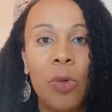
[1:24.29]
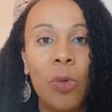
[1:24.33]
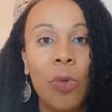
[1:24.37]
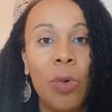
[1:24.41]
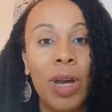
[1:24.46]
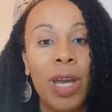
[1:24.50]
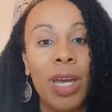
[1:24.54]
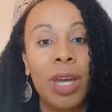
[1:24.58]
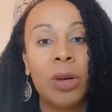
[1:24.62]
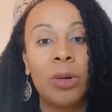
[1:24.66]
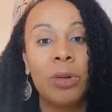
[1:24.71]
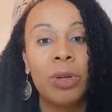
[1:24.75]

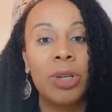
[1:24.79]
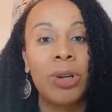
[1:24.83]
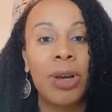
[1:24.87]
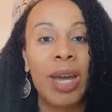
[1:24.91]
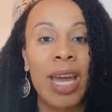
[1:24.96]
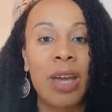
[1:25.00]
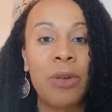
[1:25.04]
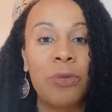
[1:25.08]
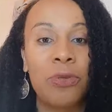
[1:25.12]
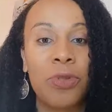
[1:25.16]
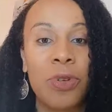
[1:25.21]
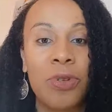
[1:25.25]
well, you
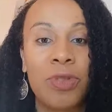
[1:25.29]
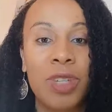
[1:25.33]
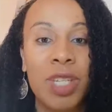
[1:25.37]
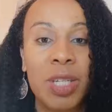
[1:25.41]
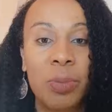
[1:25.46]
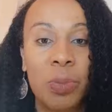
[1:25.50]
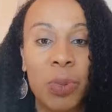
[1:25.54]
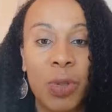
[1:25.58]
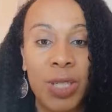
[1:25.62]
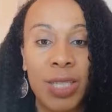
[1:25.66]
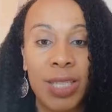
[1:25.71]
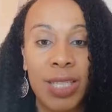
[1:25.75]
have
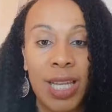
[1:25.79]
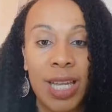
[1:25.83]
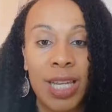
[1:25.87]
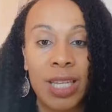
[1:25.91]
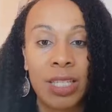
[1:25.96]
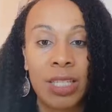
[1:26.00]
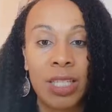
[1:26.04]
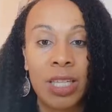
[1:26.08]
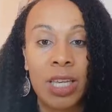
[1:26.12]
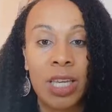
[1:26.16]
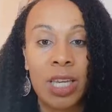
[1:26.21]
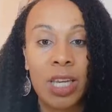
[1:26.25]

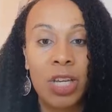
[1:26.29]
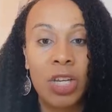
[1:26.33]
50%